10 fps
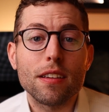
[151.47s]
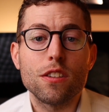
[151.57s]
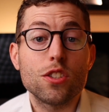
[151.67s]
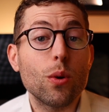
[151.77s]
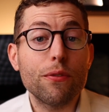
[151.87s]

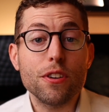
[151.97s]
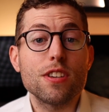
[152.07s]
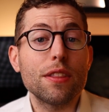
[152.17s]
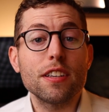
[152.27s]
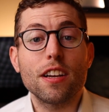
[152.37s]
So if there's
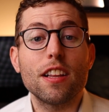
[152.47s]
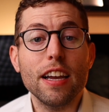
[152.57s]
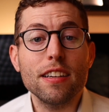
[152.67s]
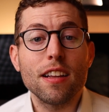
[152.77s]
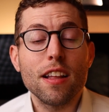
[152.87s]
nothing to
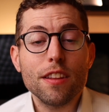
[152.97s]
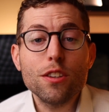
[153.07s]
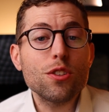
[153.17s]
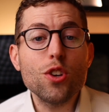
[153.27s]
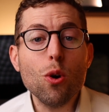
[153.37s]
collect, then
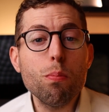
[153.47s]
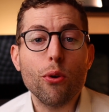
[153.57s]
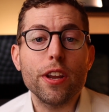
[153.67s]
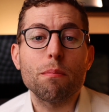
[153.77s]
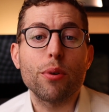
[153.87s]
there's no
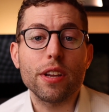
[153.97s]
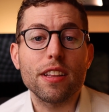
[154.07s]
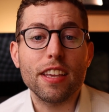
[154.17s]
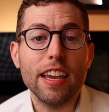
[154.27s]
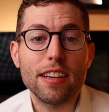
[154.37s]
point in bringing the
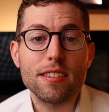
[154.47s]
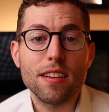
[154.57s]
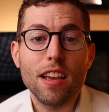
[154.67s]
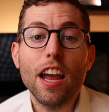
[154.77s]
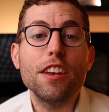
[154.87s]
case,
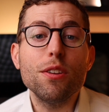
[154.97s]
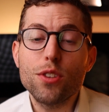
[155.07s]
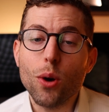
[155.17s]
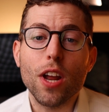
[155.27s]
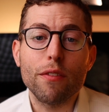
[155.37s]
and you
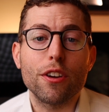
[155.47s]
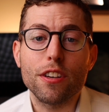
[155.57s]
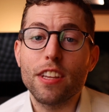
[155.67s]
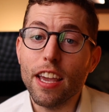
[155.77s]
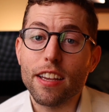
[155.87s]
don't have a
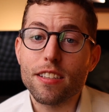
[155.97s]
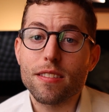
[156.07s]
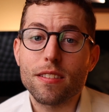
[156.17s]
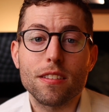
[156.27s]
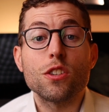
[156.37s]
good case.